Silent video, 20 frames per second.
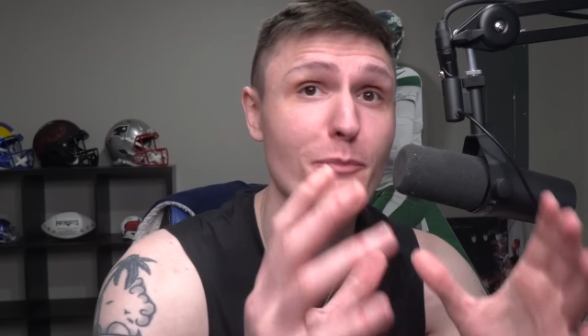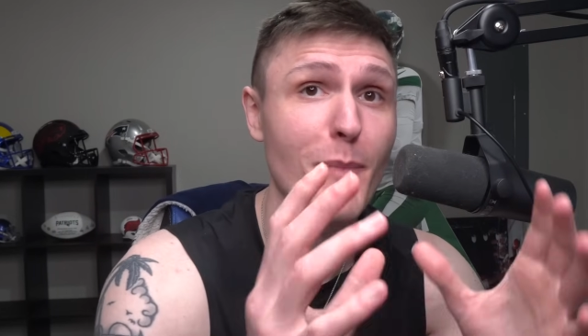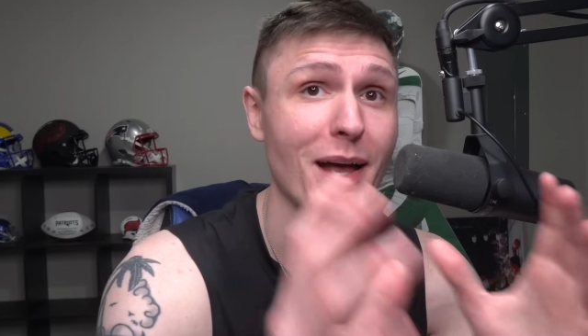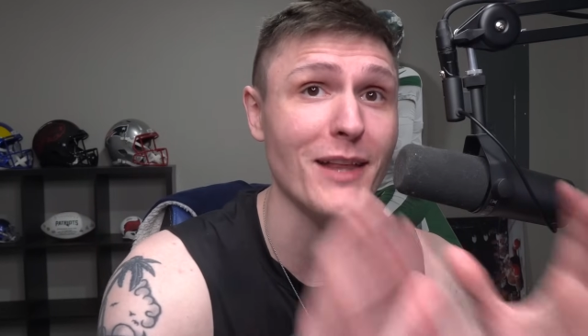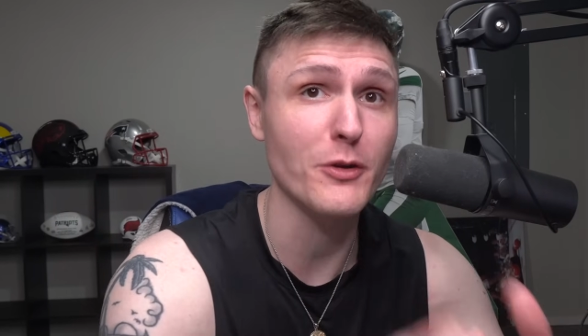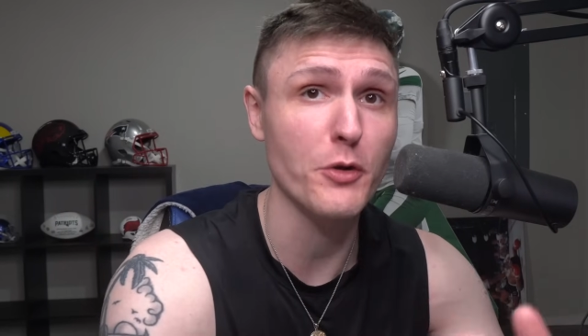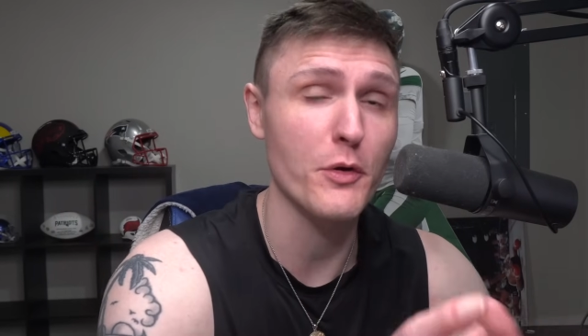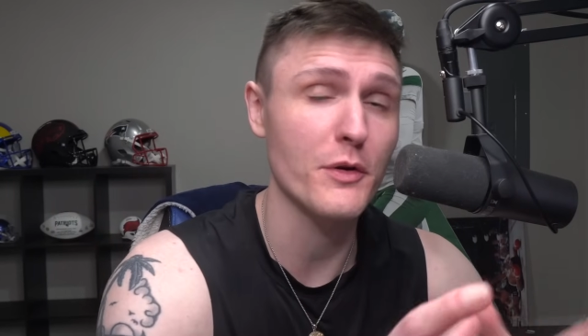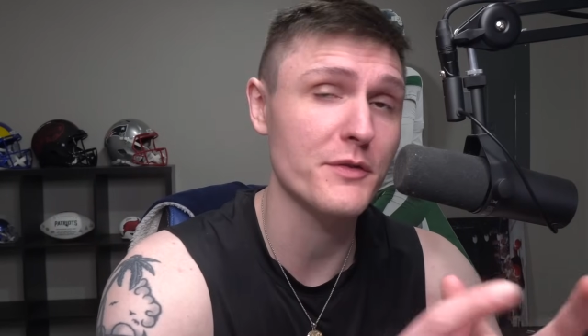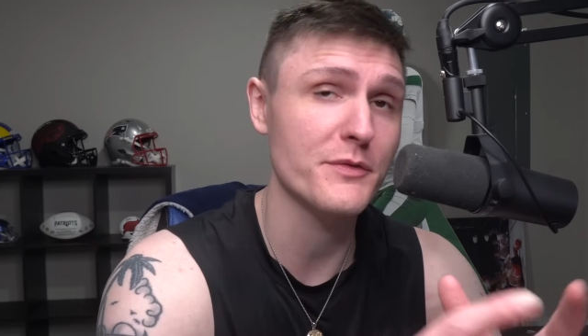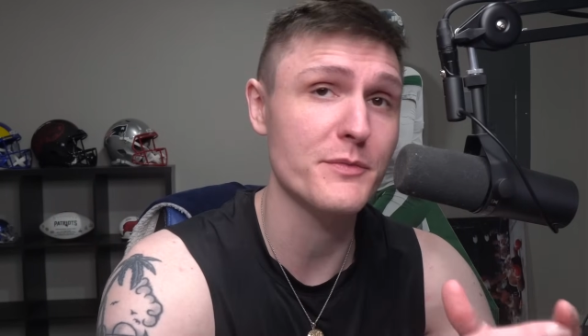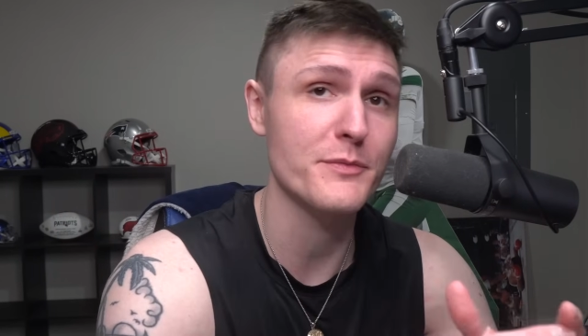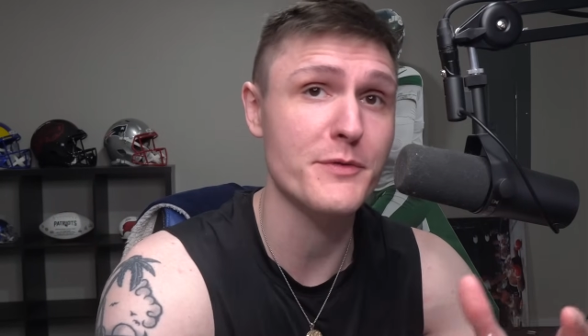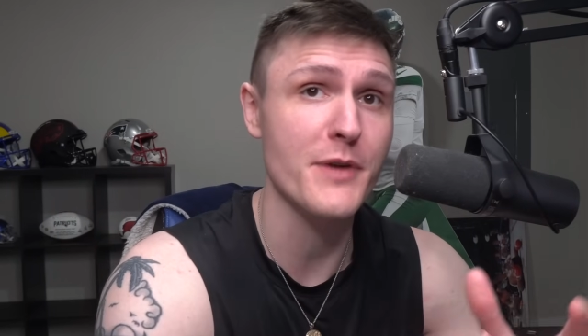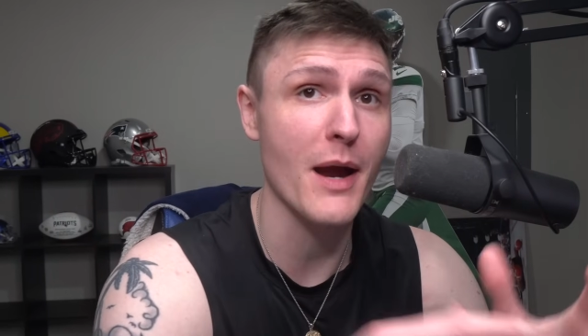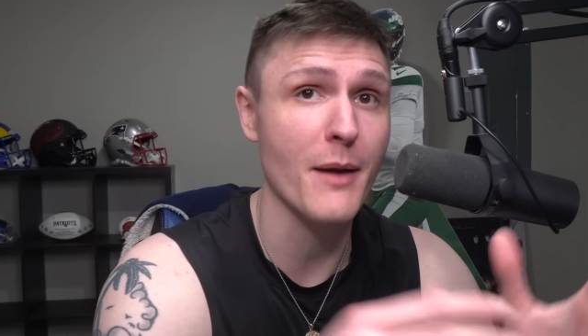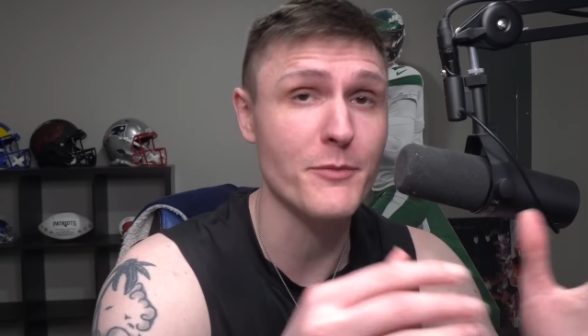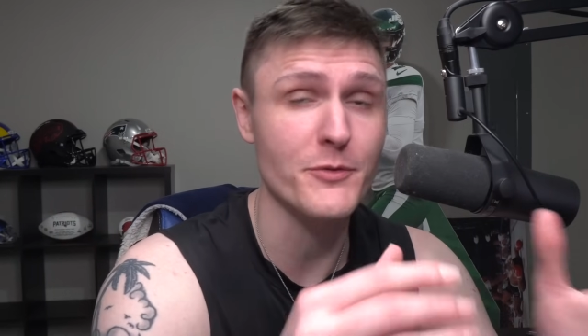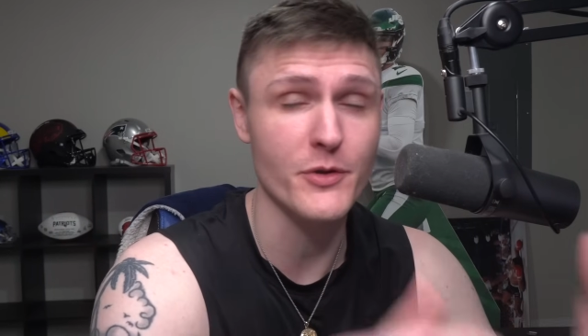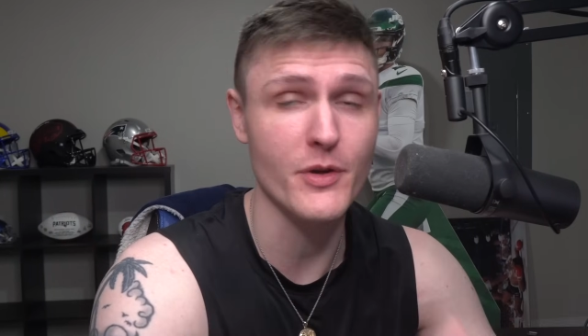my loyal
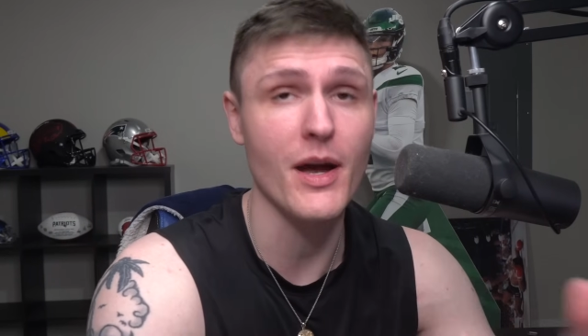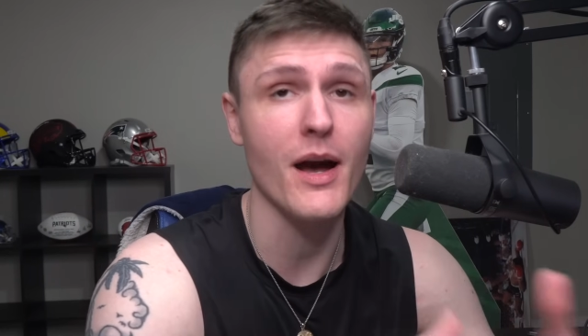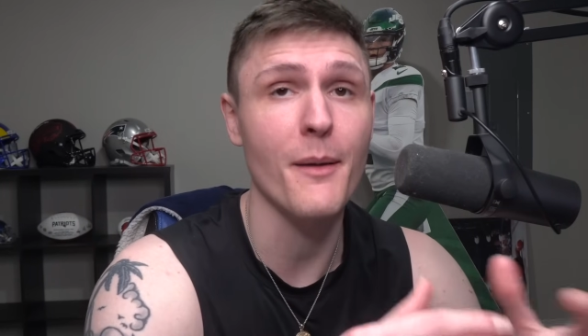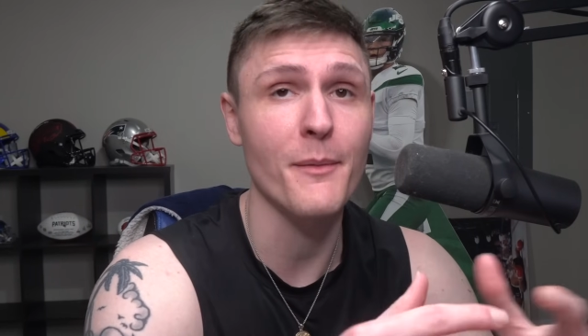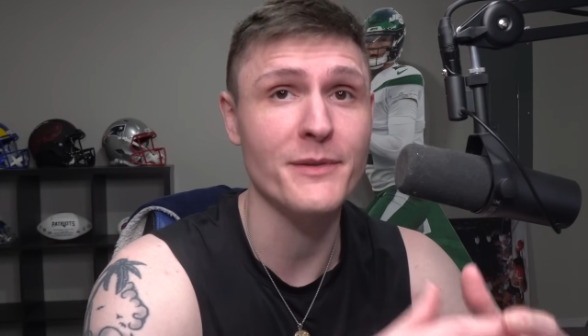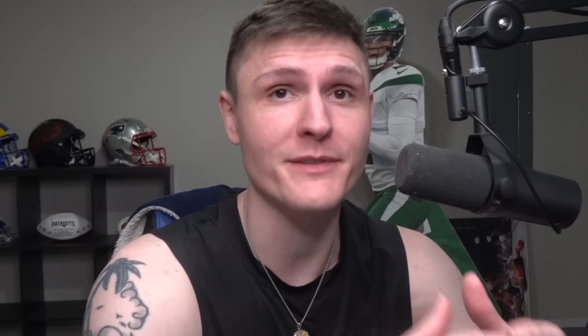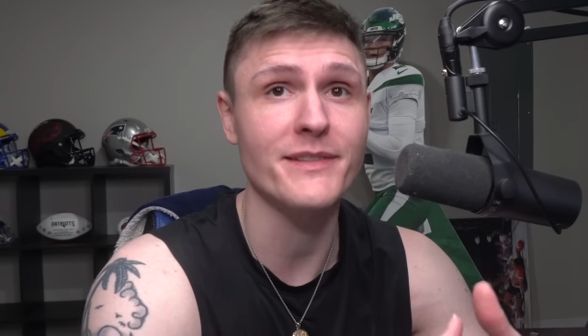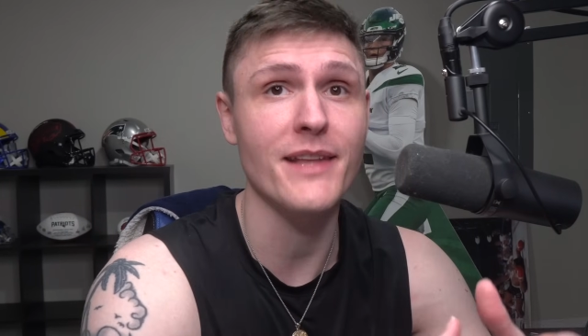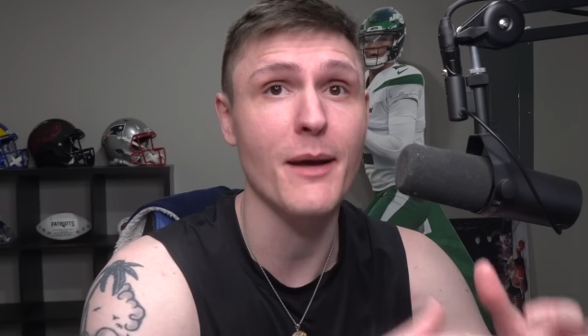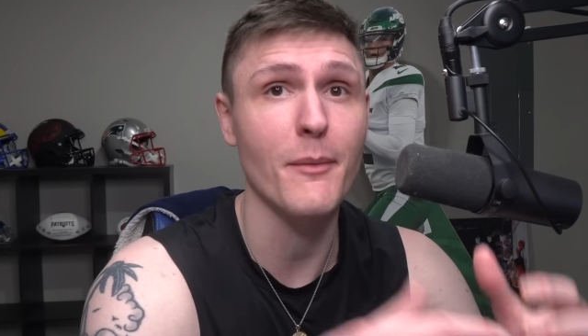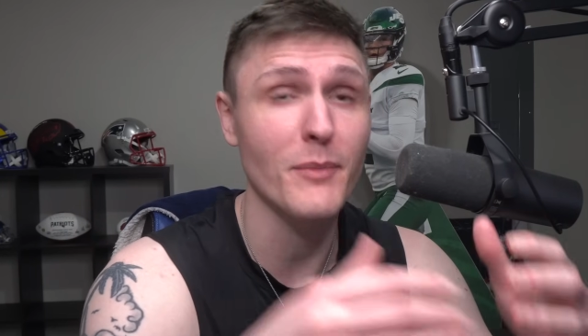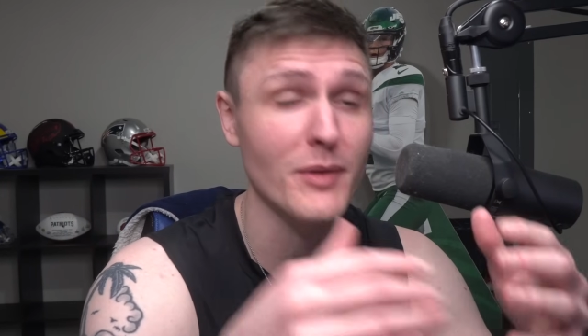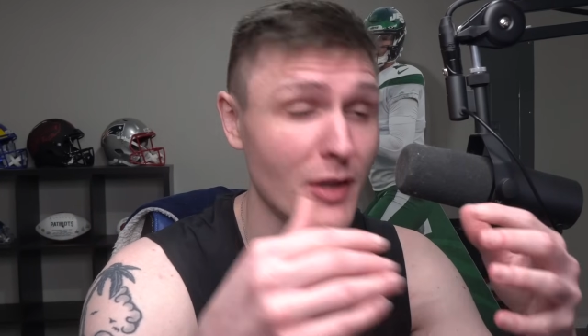subscribers or comments down